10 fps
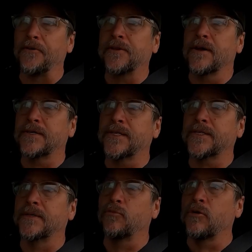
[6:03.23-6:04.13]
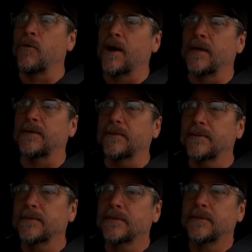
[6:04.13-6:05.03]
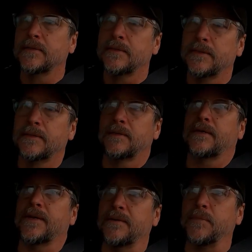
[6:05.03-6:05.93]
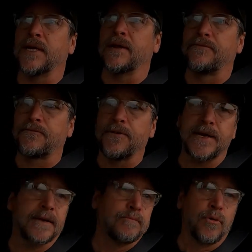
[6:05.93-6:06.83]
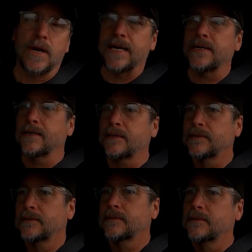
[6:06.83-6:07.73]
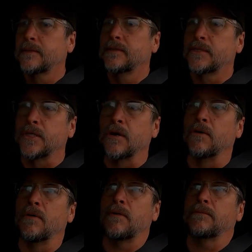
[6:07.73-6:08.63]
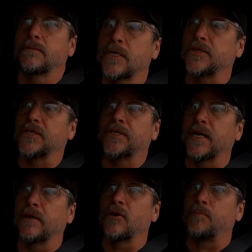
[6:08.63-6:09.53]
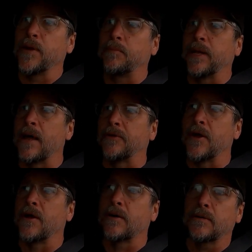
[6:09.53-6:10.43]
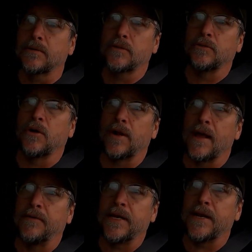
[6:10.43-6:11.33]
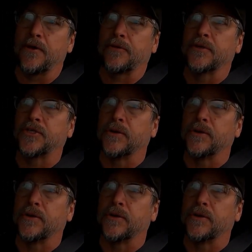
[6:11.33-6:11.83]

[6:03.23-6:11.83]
of healthcare system we want? Give me a freaking break. So there's a shitload of people out there who don't have any health